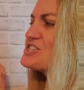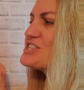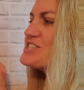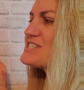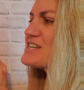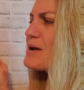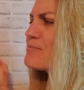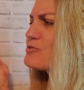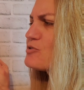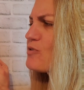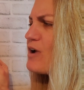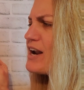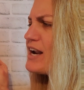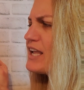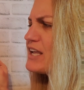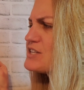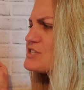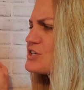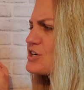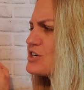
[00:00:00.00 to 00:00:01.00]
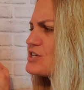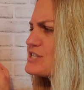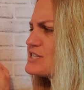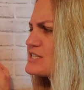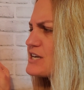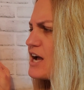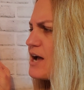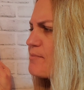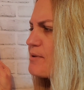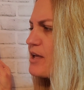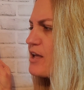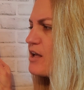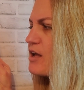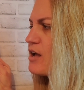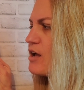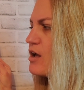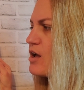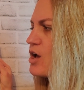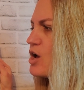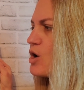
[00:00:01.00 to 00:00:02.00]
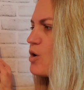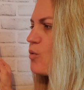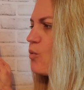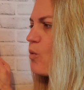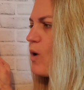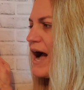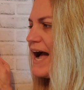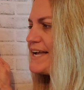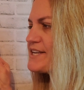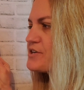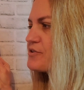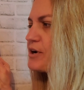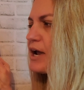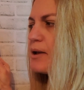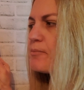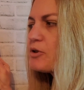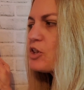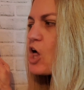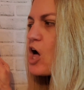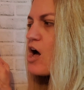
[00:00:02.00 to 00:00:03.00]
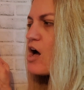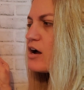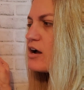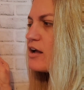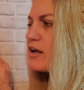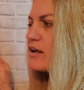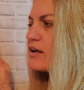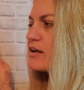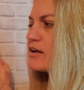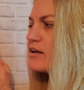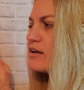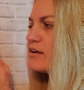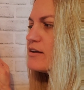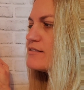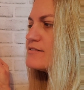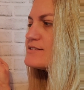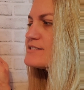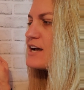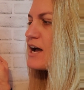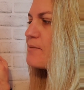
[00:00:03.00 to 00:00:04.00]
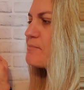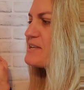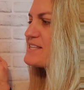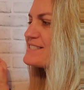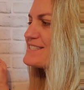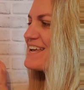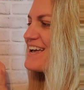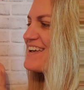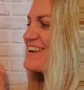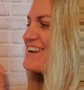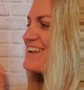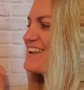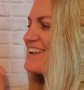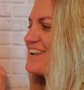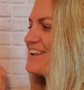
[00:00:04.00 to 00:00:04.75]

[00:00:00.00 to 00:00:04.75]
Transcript: stopped running and turned to Tommy. "Why don't I belong?" Tommy said,